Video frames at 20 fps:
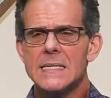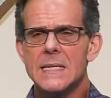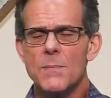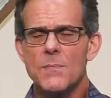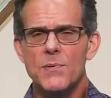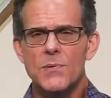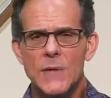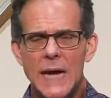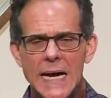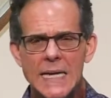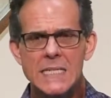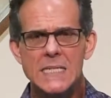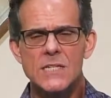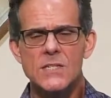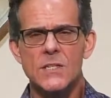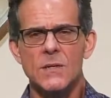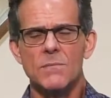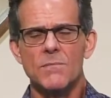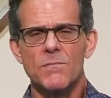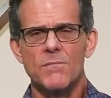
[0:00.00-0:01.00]

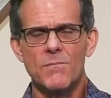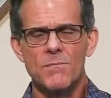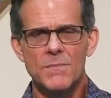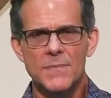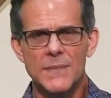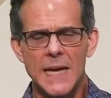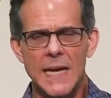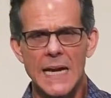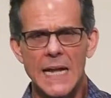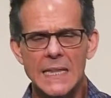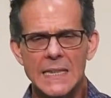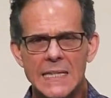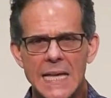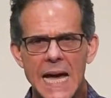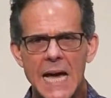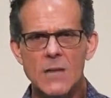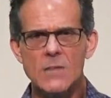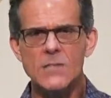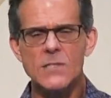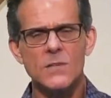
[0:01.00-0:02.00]
practice that
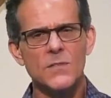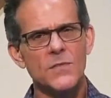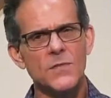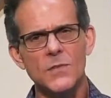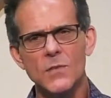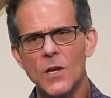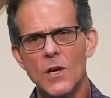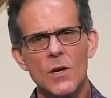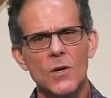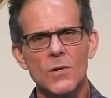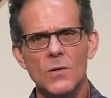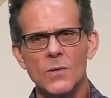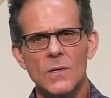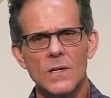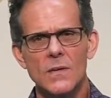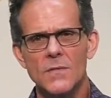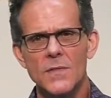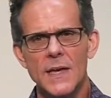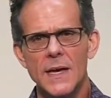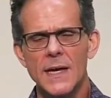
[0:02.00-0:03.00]
allows the flow
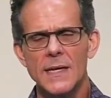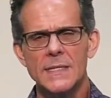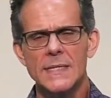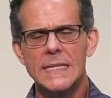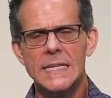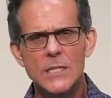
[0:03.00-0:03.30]
of that